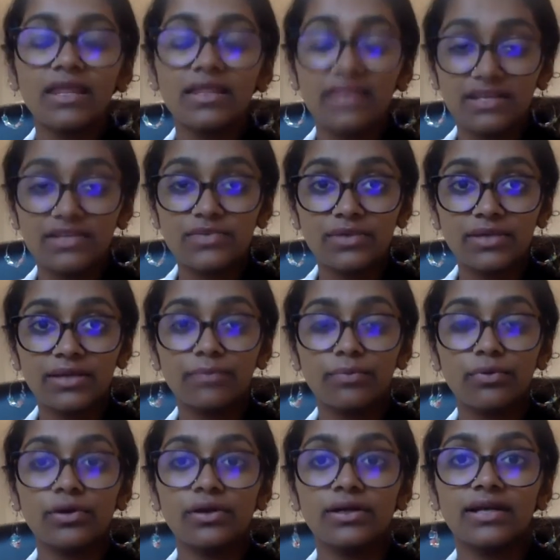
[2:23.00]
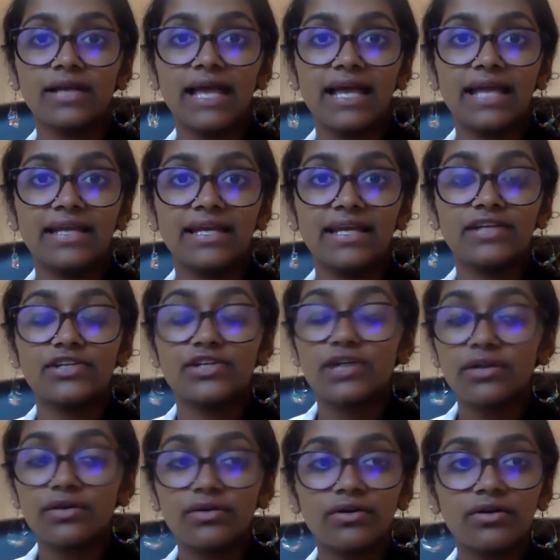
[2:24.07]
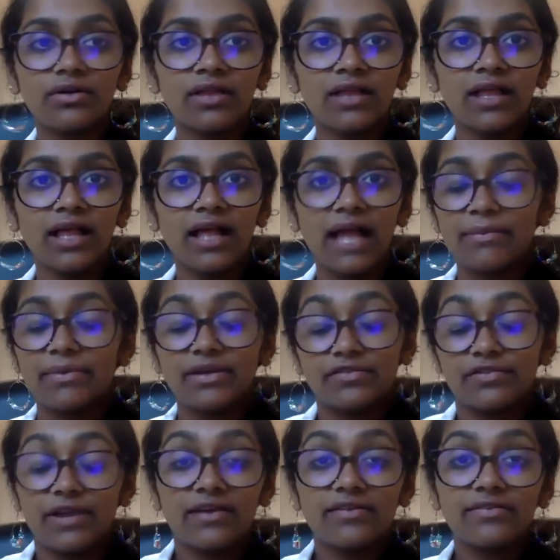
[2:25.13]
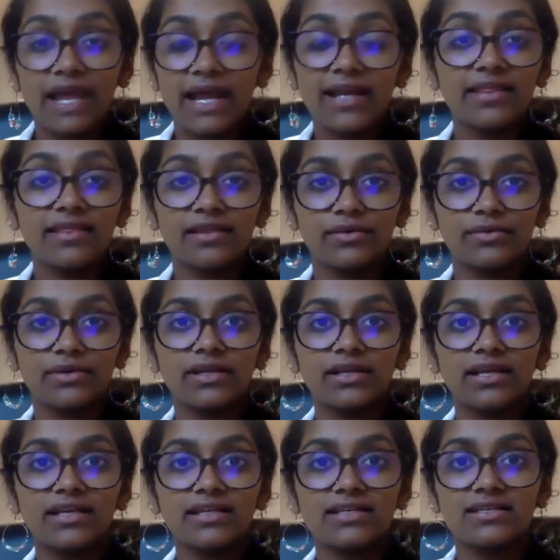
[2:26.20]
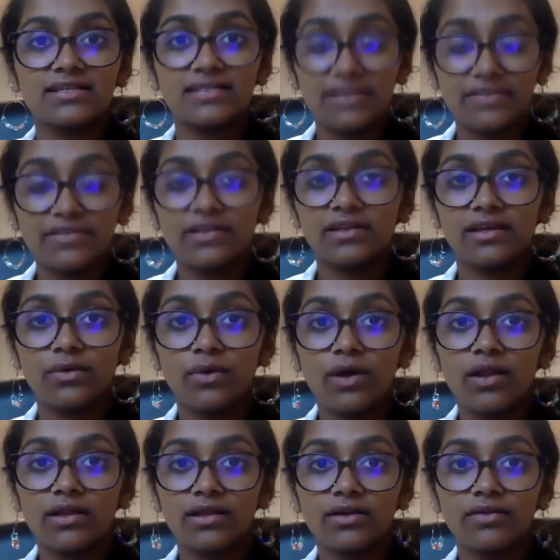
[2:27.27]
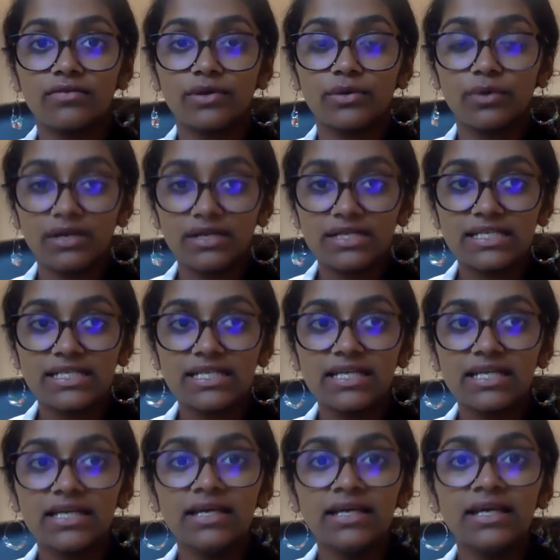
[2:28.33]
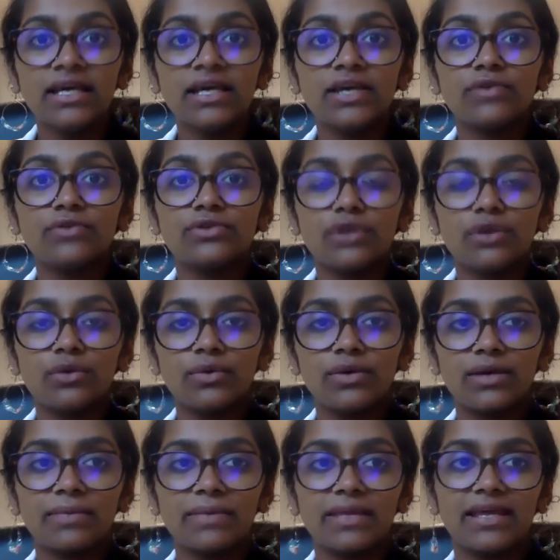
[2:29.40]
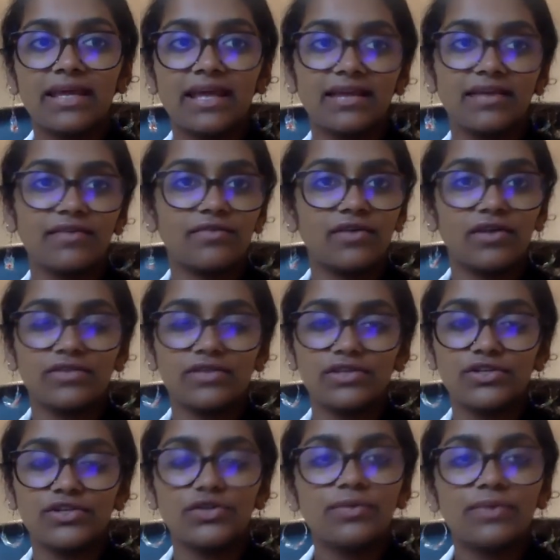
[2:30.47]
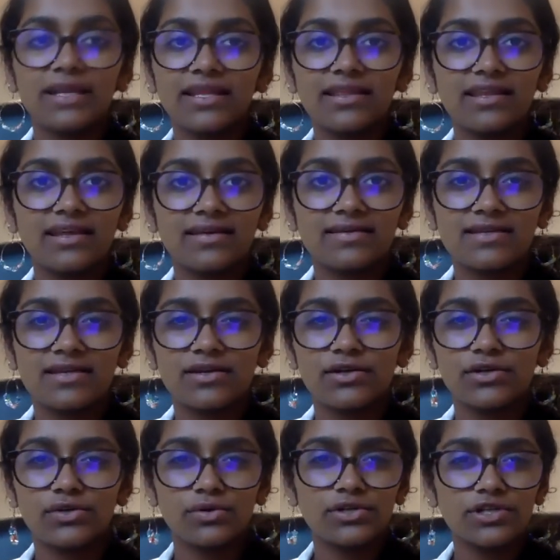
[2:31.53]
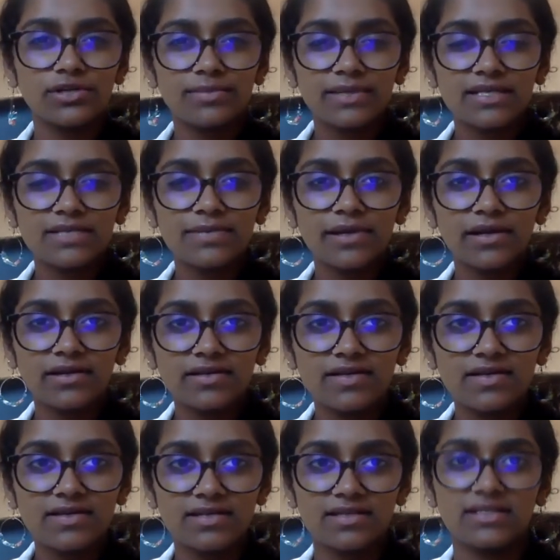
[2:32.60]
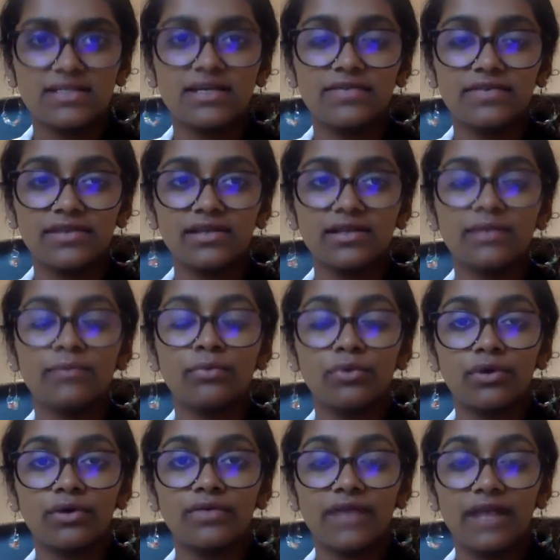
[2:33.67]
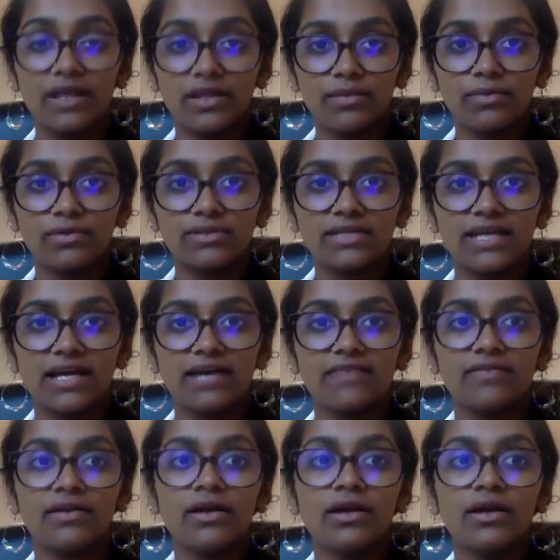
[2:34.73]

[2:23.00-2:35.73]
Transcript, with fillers: that's really important. And in general, I mean, for anything really, it's definitely quality over quantity. You don't want to be getting involved in too many things that are short term experiences. It's definitely more valuable to have